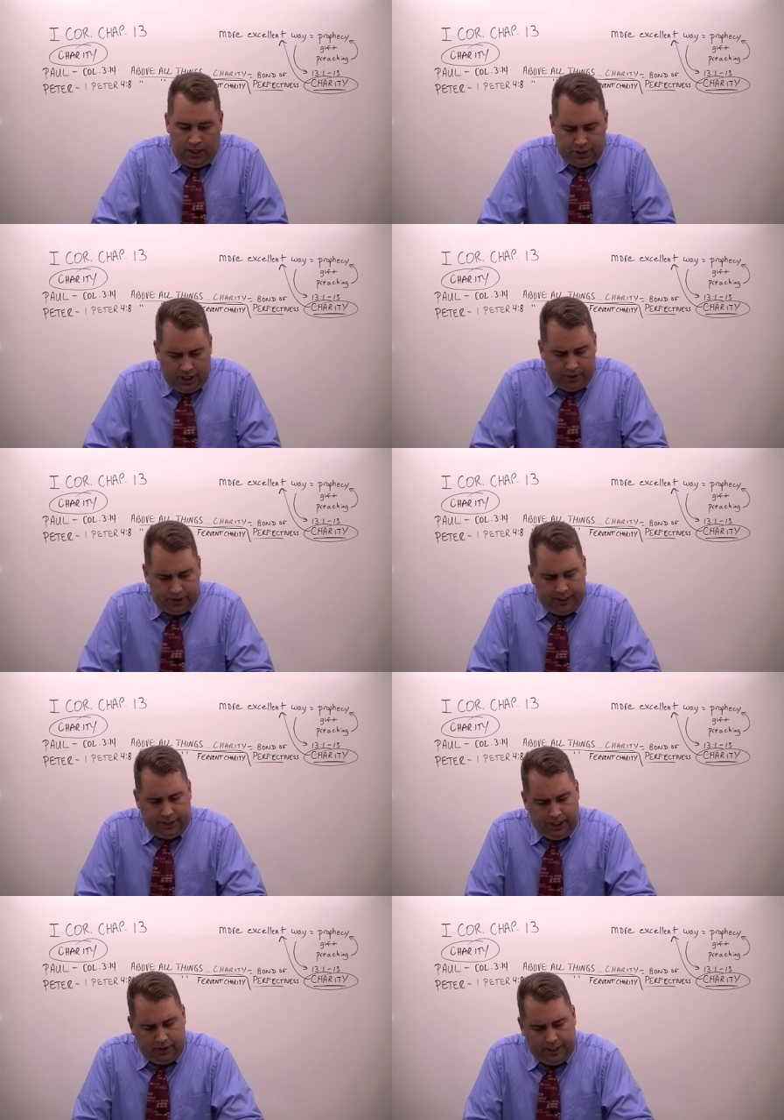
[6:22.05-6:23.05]
Charity.
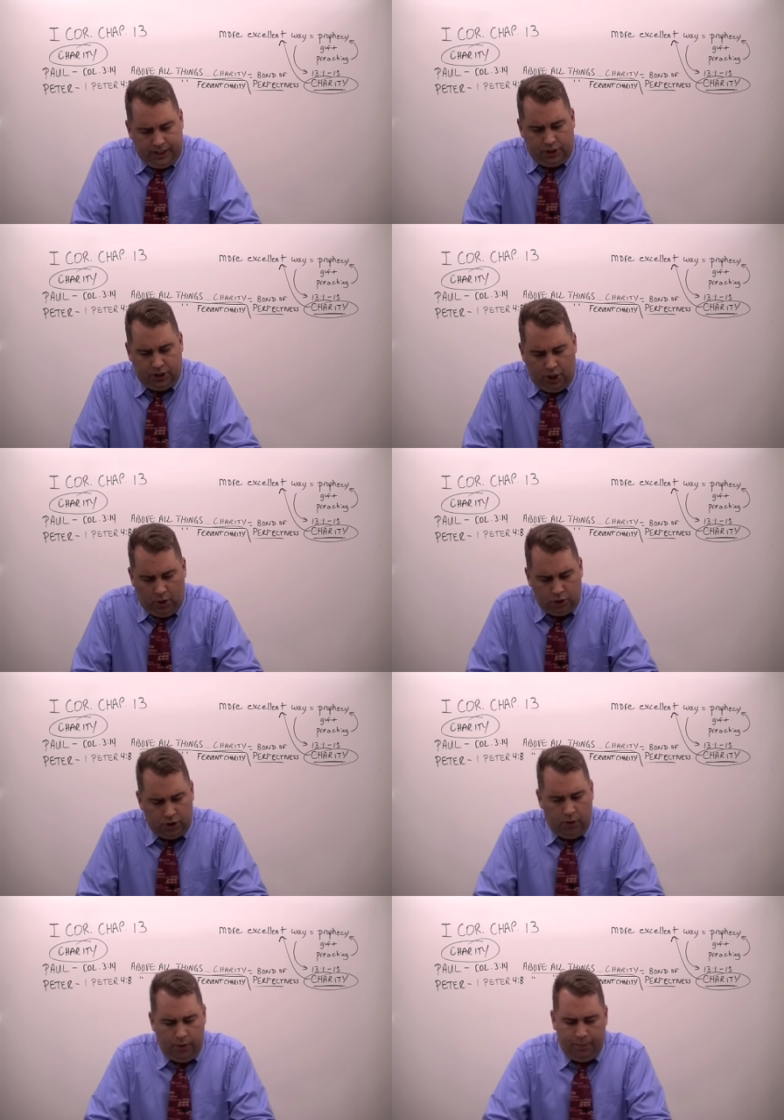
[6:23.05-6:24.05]
Charity is so,
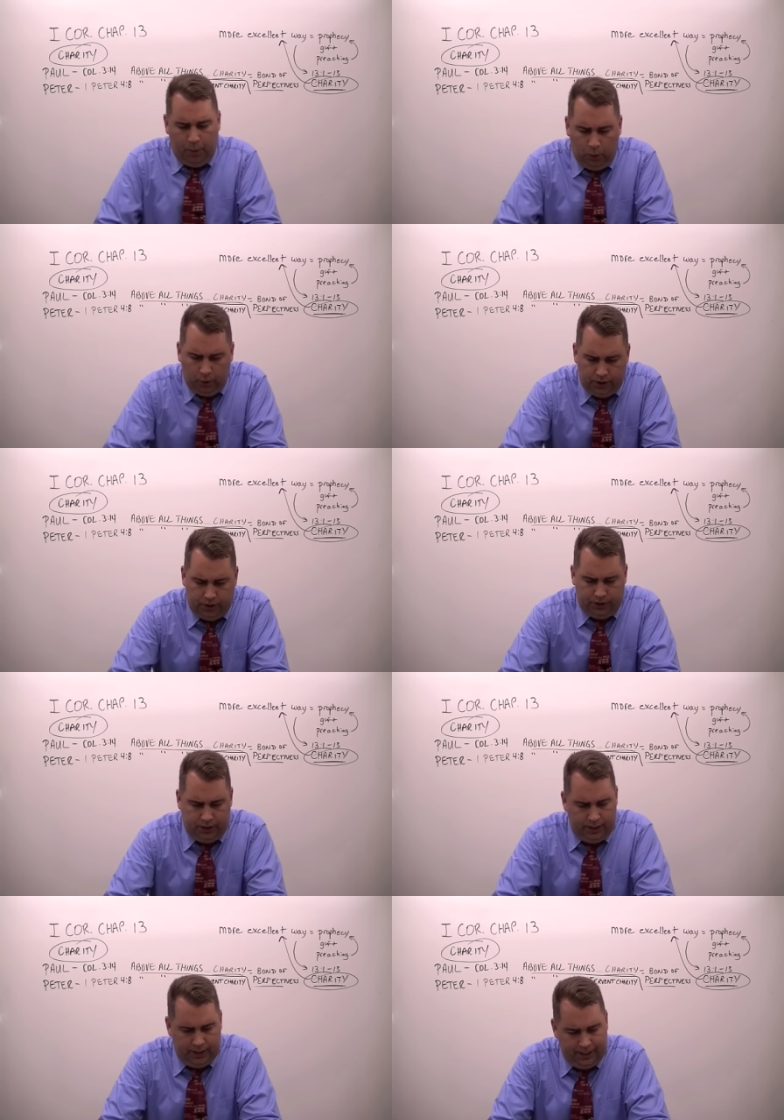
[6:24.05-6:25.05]
so important.